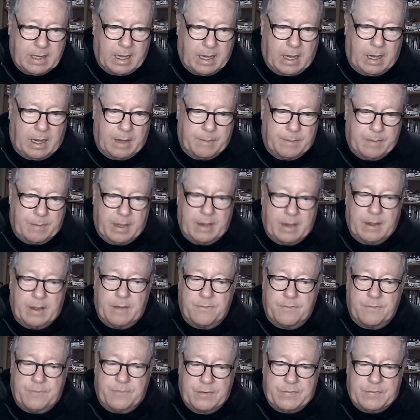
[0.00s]
um,
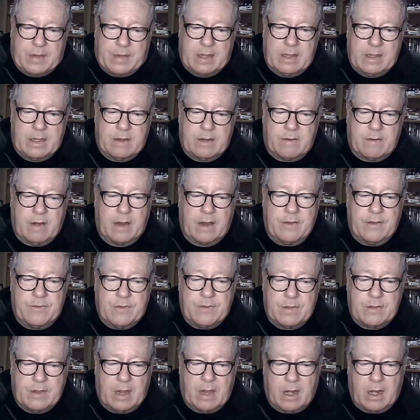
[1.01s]
a fifteen liter
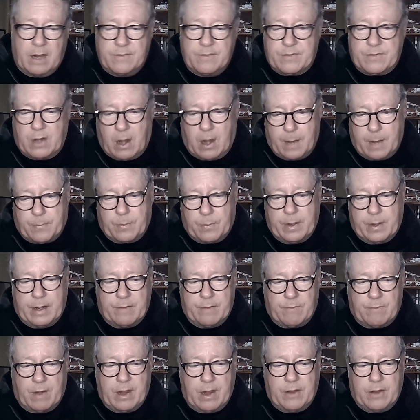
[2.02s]
engine that has an
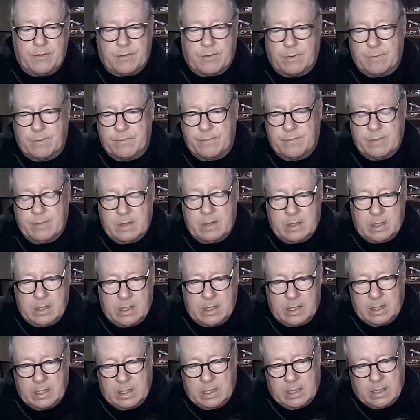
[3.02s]
operating range of
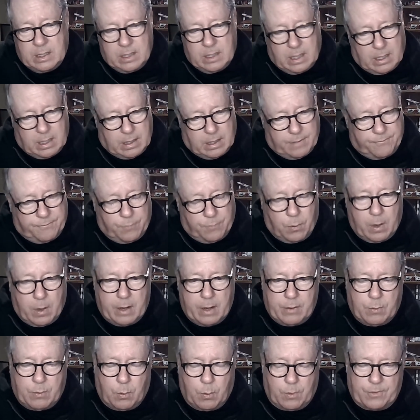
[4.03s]
uh, four
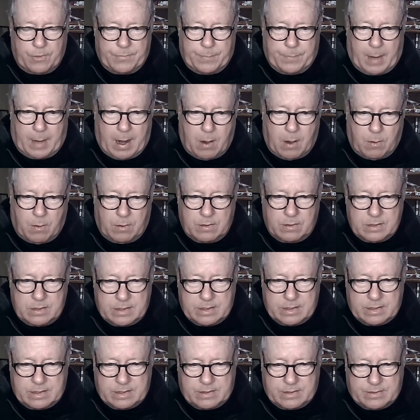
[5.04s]
hundred horsepower,
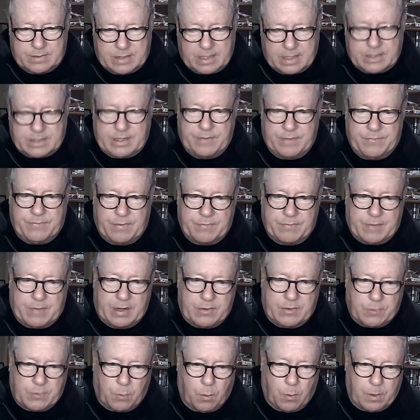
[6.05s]
sixteen
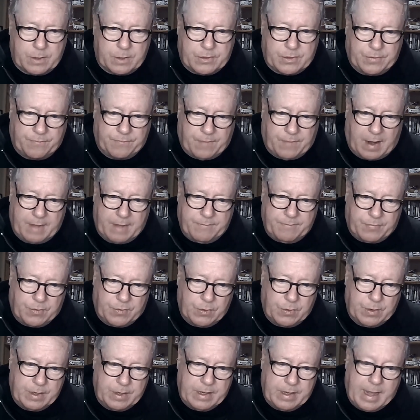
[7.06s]
fifty torque to five
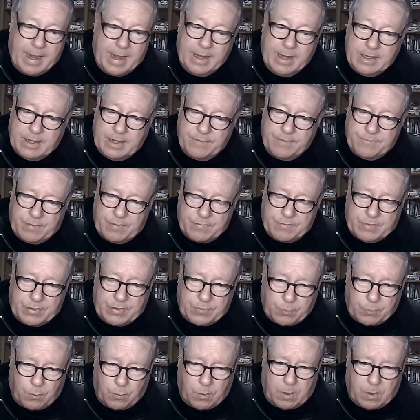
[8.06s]
thirty, eighteen fifty
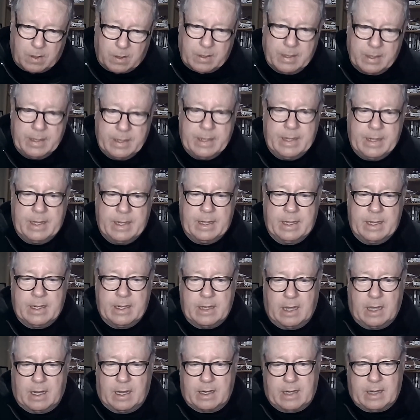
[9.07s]
torque,
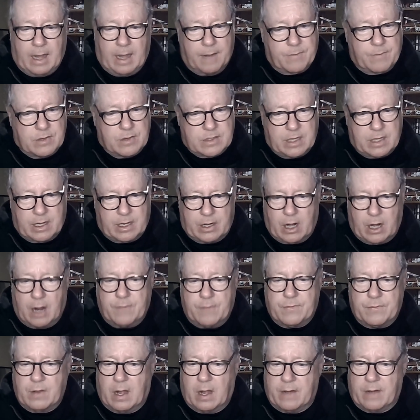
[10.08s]
uh, covers an
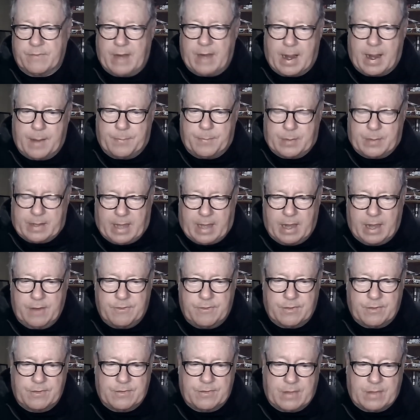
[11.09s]
awful lot of
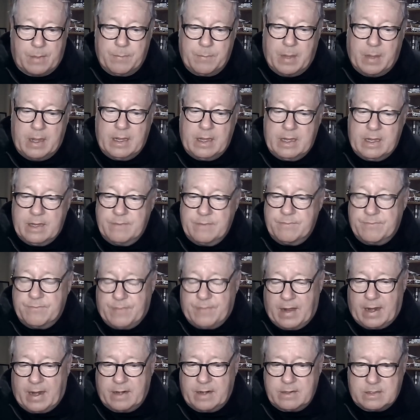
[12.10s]
applications that may, in
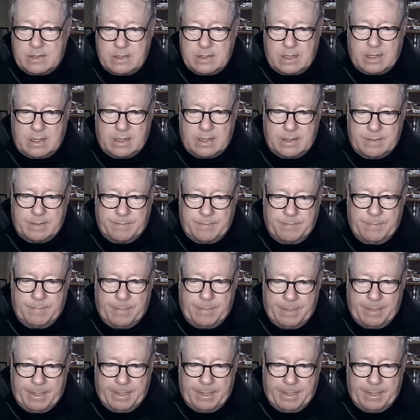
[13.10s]
fact, um,